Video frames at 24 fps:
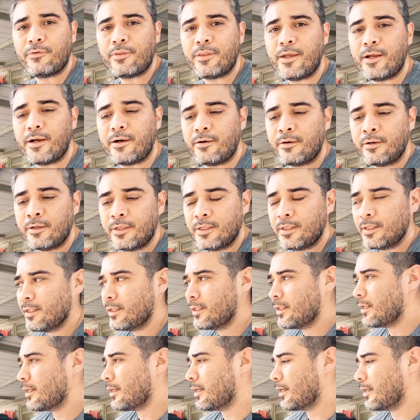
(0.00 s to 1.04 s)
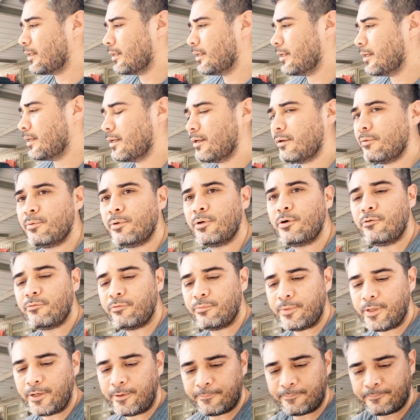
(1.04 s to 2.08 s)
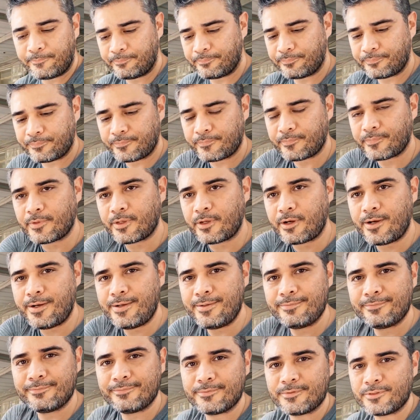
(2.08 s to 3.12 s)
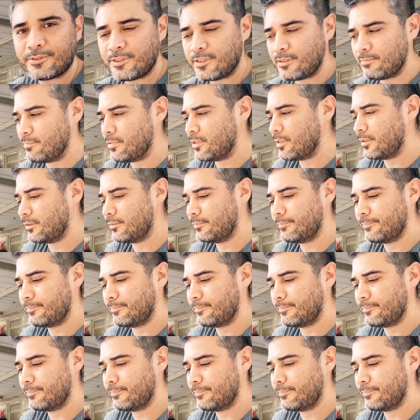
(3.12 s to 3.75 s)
there, and we'll go from there. All right, see you in a bit.